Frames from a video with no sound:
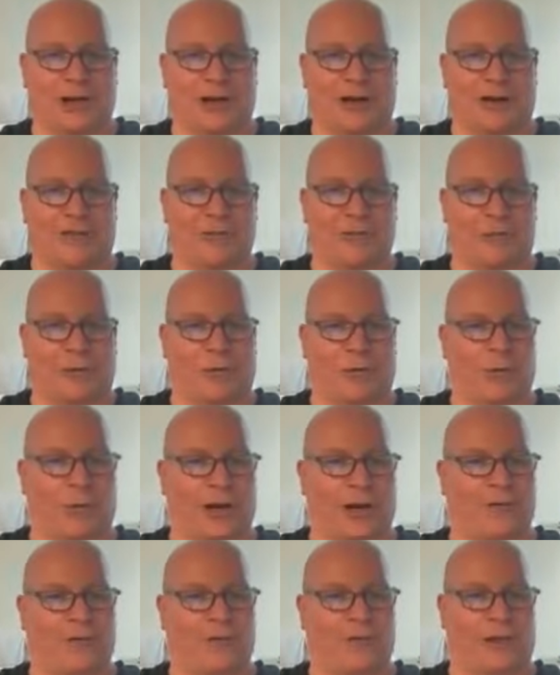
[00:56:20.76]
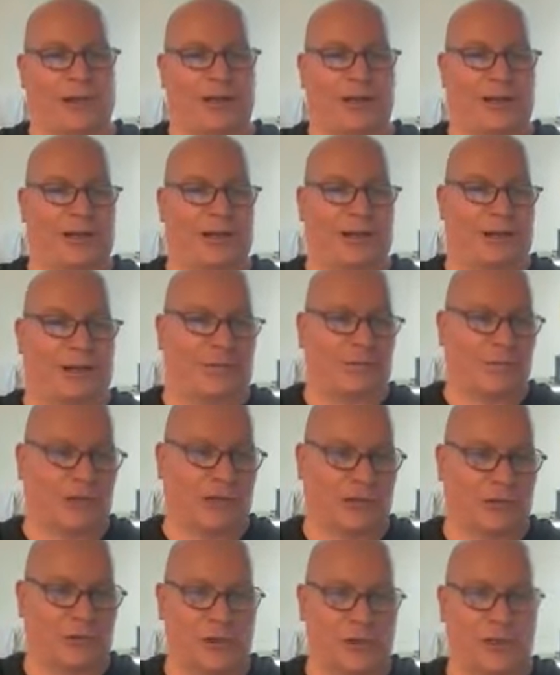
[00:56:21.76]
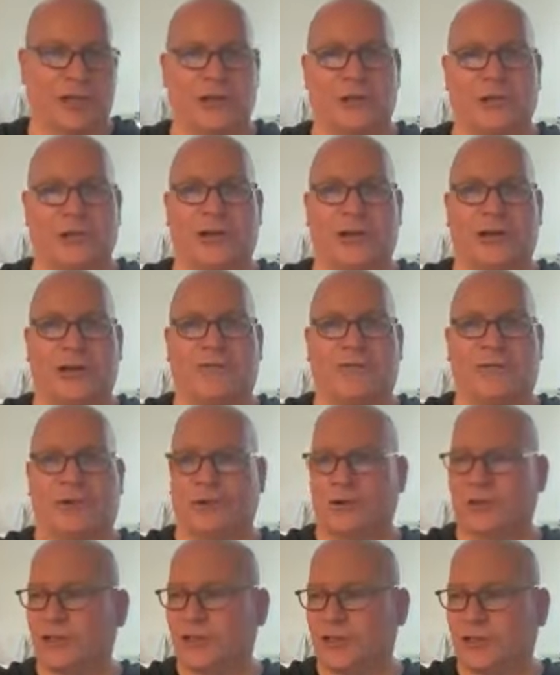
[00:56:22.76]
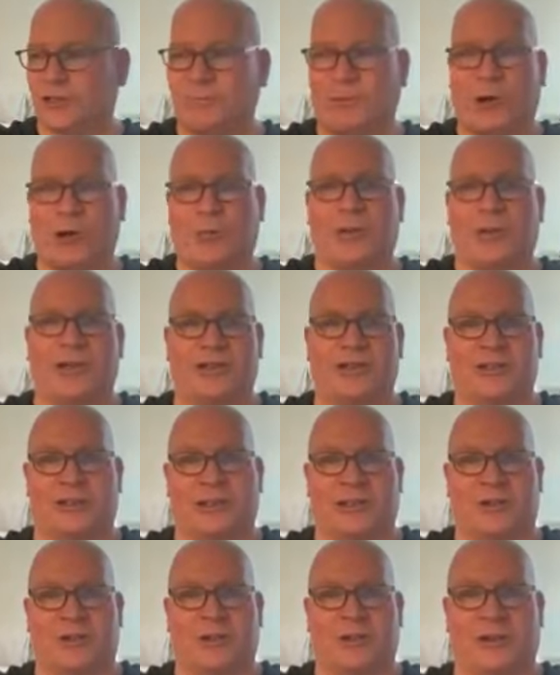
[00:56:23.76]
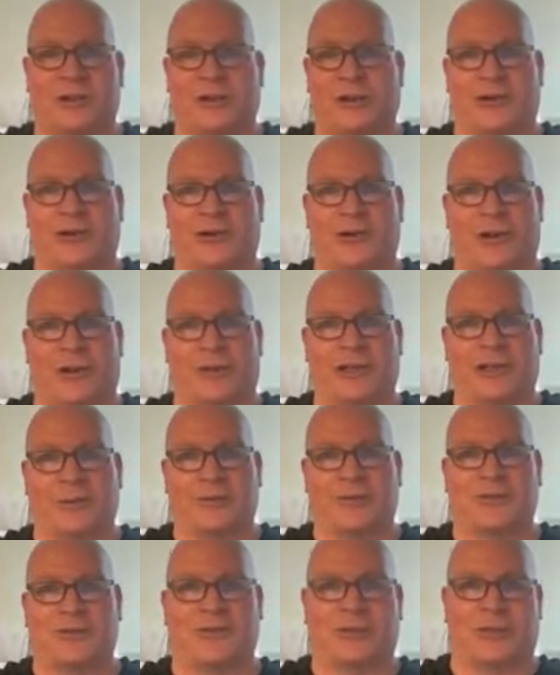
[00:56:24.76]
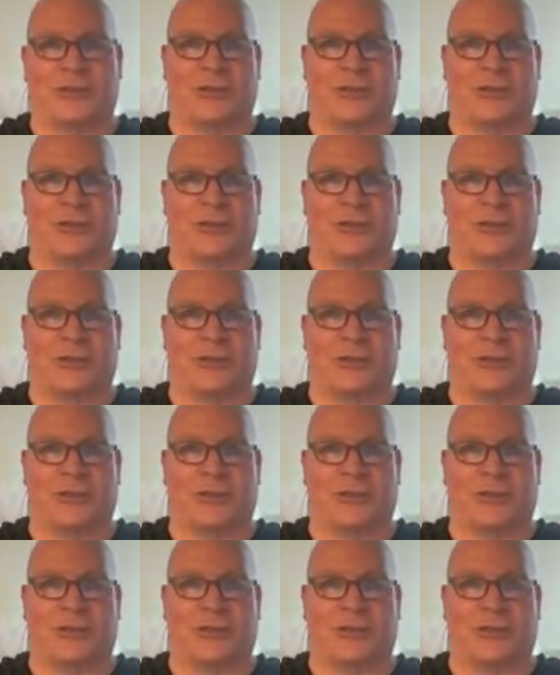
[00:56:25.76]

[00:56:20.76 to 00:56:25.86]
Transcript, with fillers: off or whatever, like uh, Caligula versus Pope Innocent the Third. I think it was.